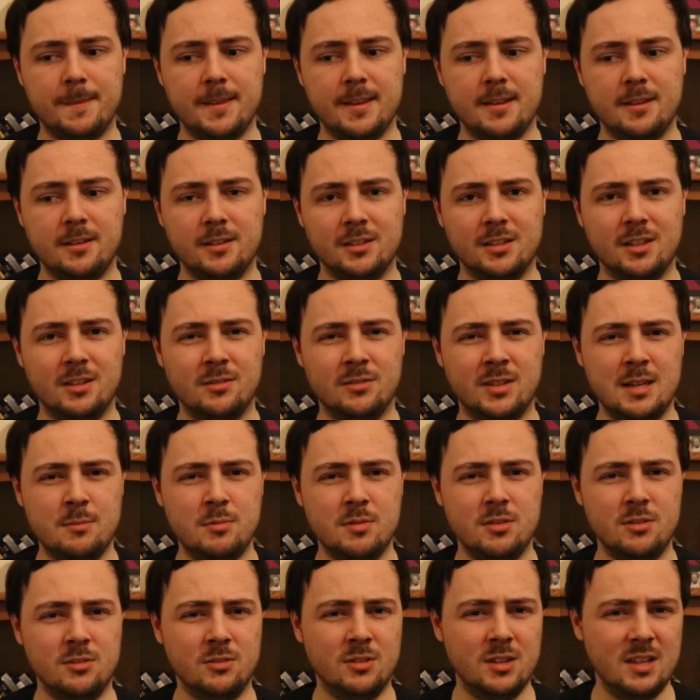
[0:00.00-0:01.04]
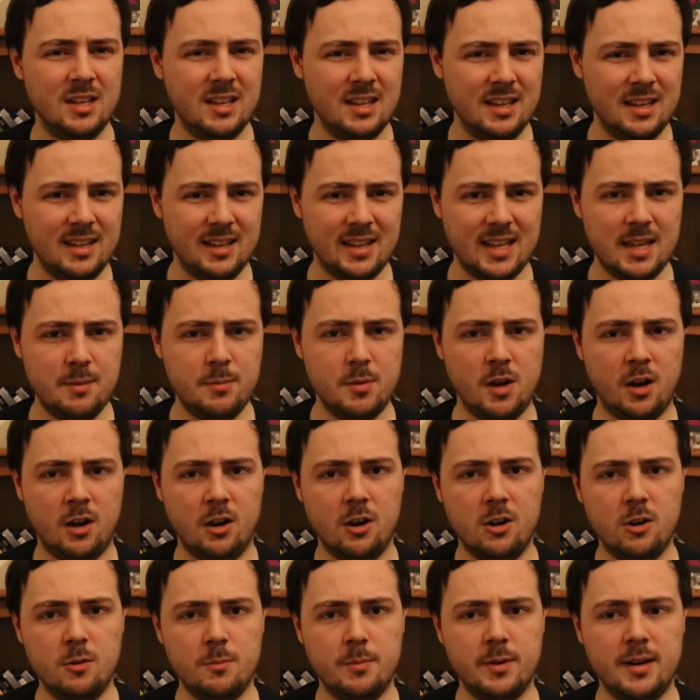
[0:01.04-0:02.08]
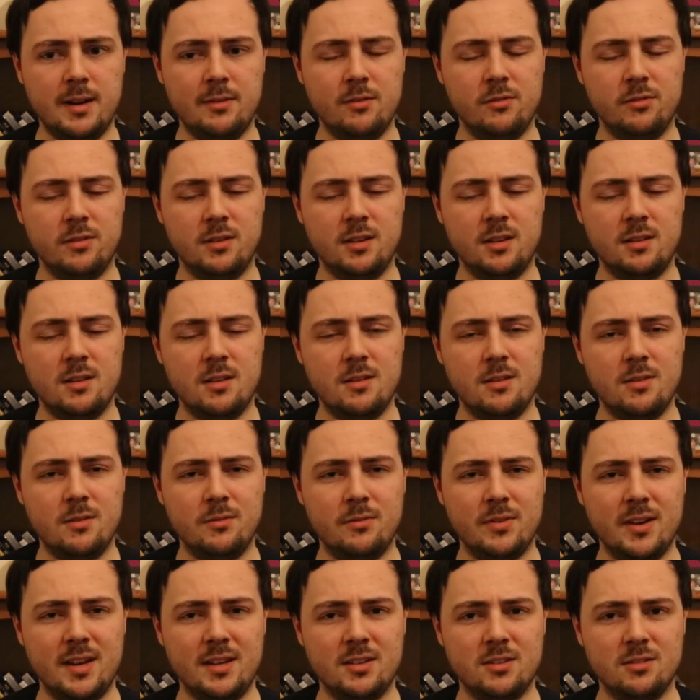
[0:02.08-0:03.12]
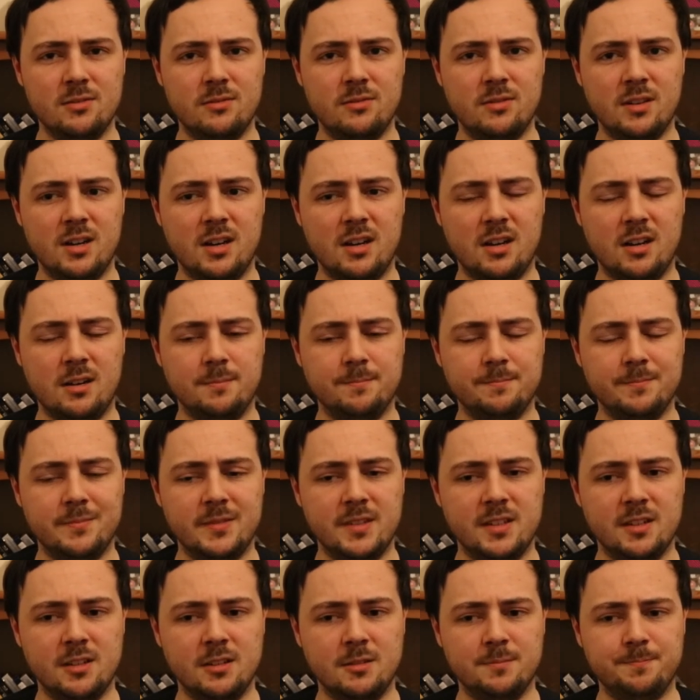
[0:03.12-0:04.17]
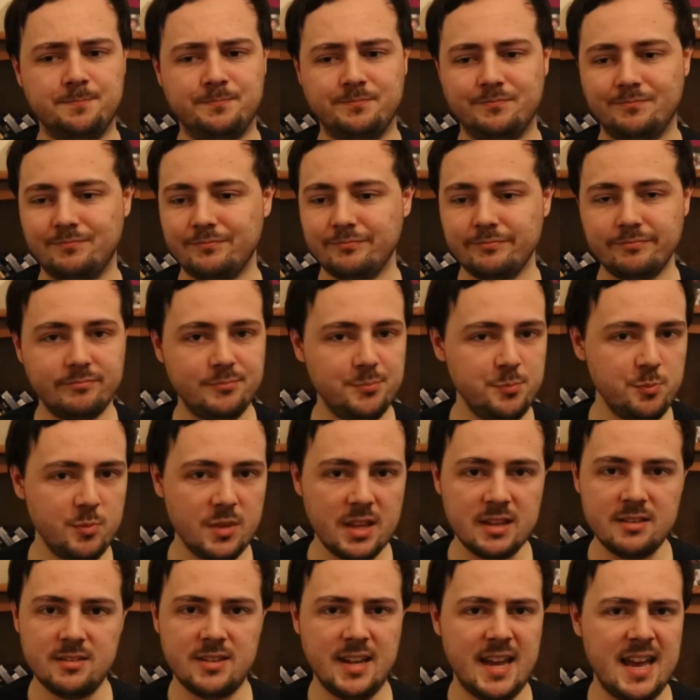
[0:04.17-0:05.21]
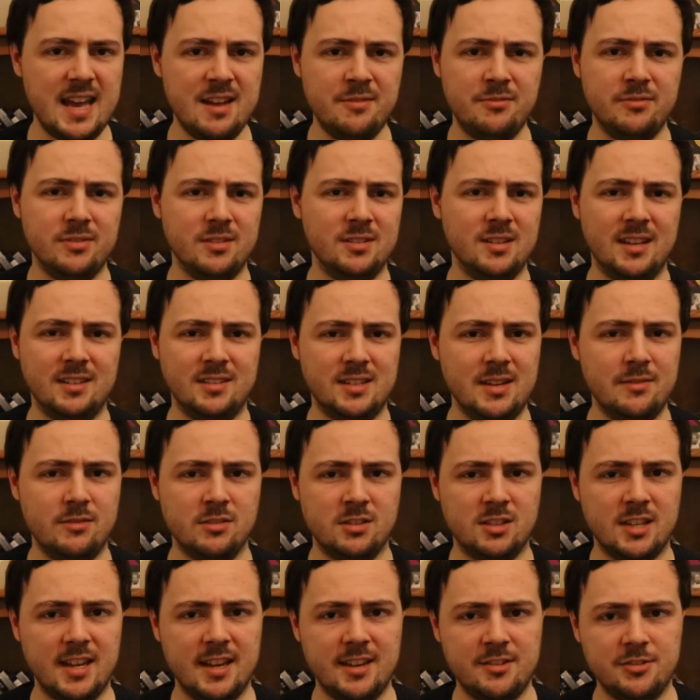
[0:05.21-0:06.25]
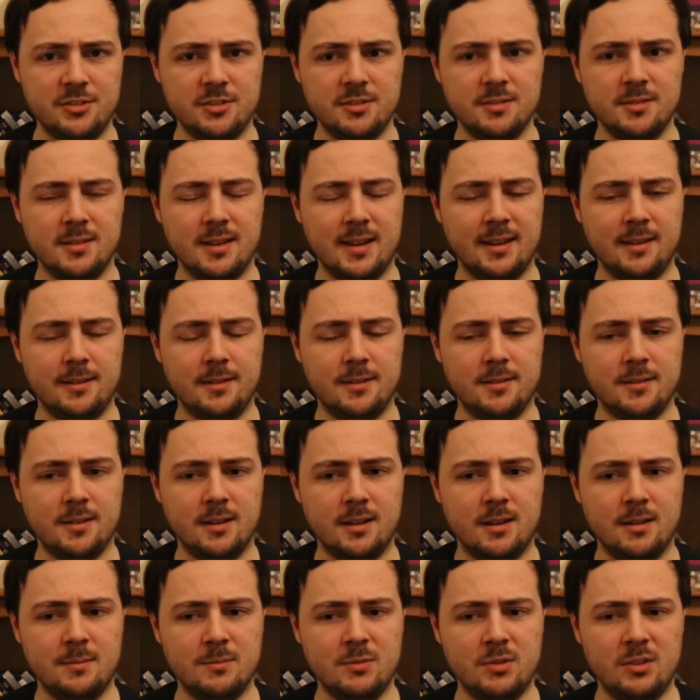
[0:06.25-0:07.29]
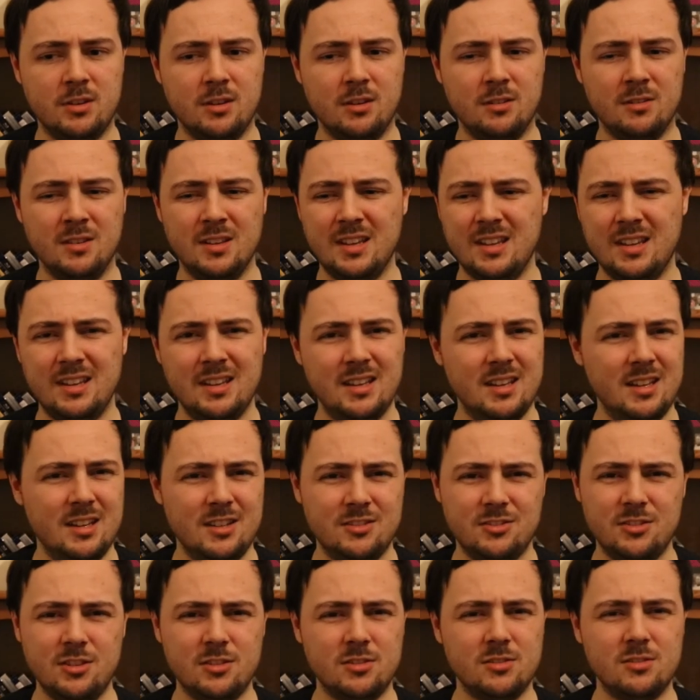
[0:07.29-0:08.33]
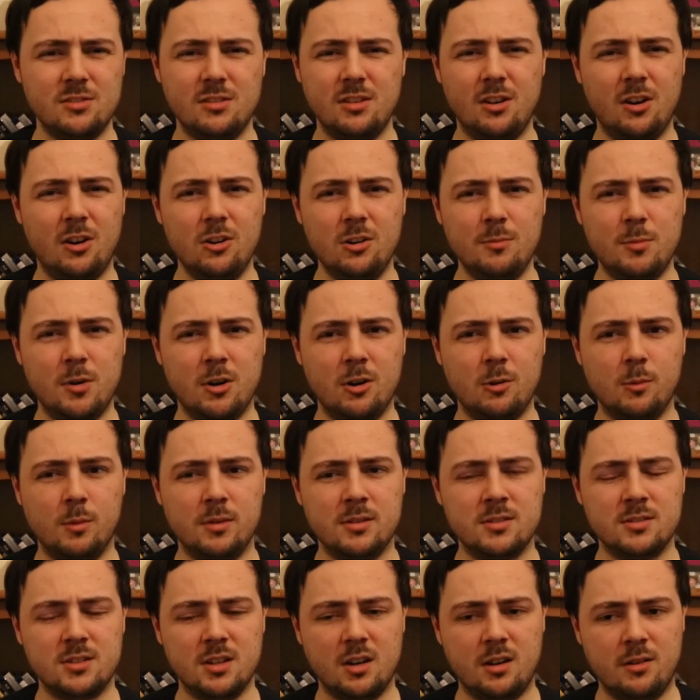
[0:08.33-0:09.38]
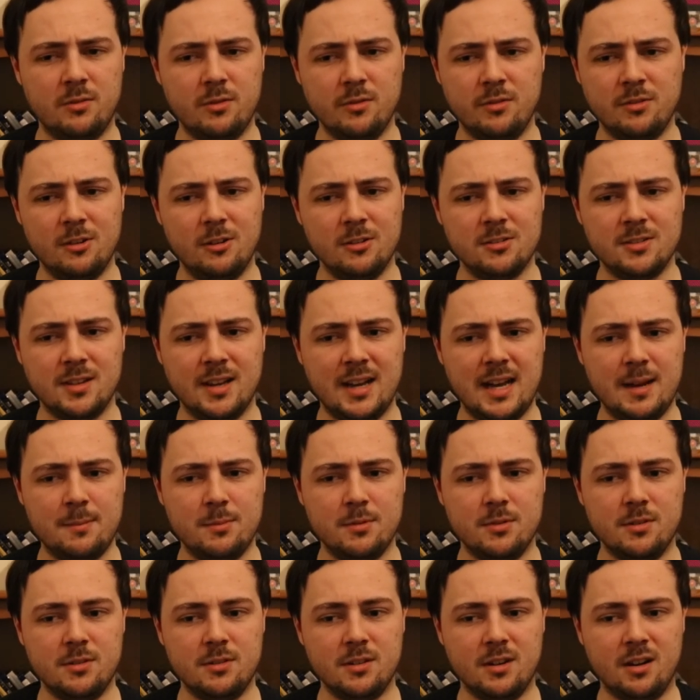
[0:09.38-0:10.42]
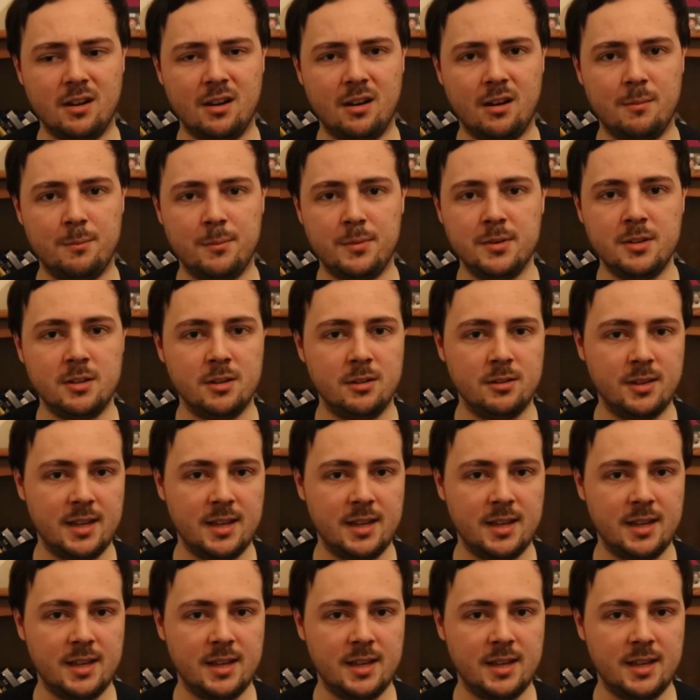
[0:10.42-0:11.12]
and kind of keeping hope and everything in the face of, you know, death and devastation and, you know, just horrible, horrible stuff, of course, that happened. But, you know,